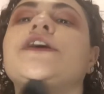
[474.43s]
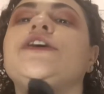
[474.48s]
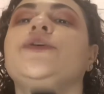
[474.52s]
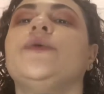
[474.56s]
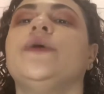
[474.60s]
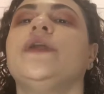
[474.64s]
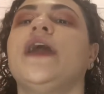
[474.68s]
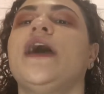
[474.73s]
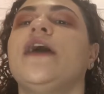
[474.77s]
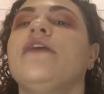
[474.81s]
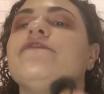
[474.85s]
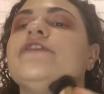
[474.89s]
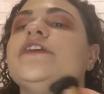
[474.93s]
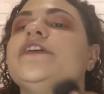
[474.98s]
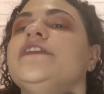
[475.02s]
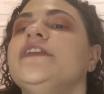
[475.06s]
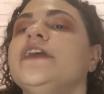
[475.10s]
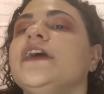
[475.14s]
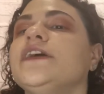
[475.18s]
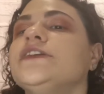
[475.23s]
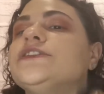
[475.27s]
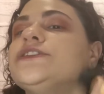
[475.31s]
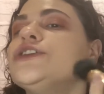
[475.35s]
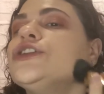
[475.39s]

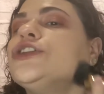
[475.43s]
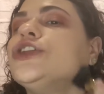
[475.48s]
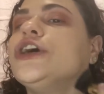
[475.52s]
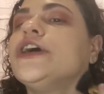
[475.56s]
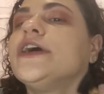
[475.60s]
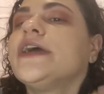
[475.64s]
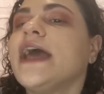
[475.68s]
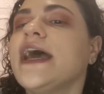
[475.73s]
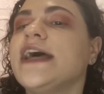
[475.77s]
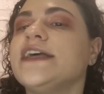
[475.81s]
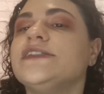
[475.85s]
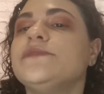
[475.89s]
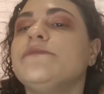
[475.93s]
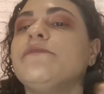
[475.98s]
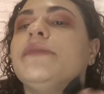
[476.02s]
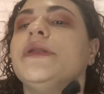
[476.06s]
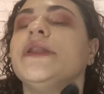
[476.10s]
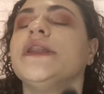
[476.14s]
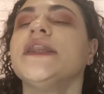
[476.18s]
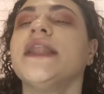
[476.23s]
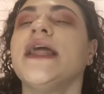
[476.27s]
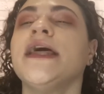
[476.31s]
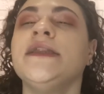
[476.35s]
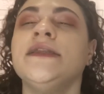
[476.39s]
Everything to look as
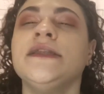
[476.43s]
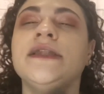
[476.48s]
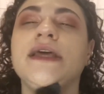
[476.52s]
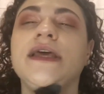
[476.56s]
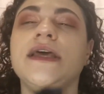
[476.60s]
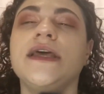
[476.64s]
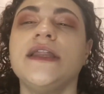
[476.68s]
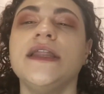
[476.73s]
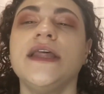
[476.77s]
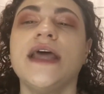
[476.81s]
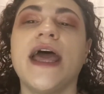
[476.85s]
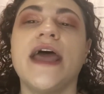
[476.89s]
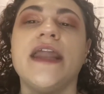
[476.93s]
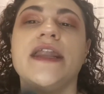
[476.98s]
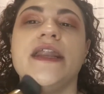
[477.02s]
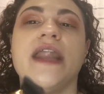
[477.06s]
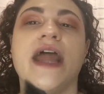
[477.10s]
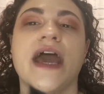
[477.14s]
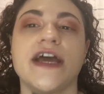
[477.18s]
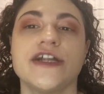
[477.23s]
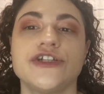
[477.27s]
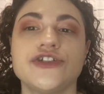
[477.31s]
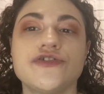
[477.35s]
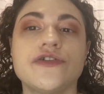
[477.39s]
blended and
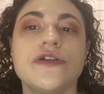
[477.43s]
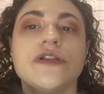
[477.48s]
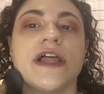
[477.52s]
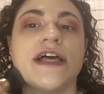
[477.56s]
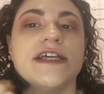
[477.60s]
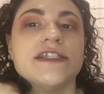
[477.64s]
natural as